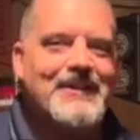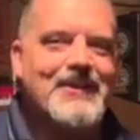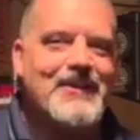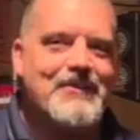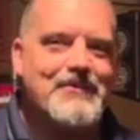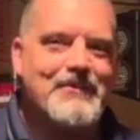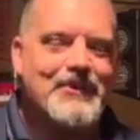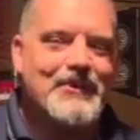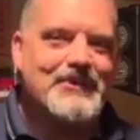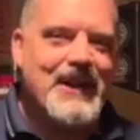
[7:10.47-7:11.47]
No
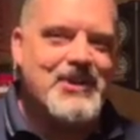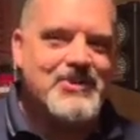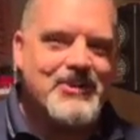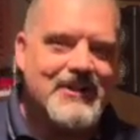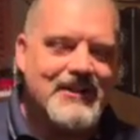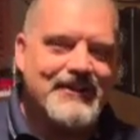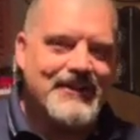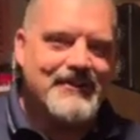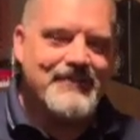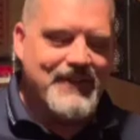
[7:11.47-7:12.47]
danger
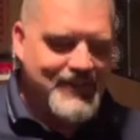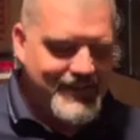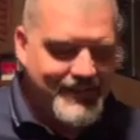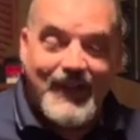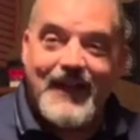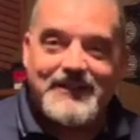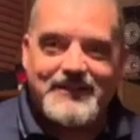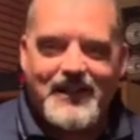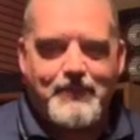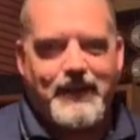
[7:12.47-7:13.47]
of the
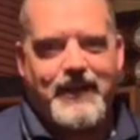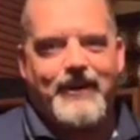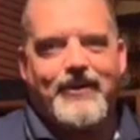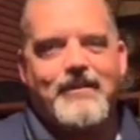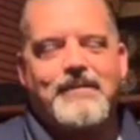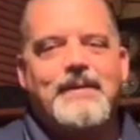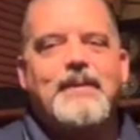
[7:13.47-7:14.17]
headstock breaking off.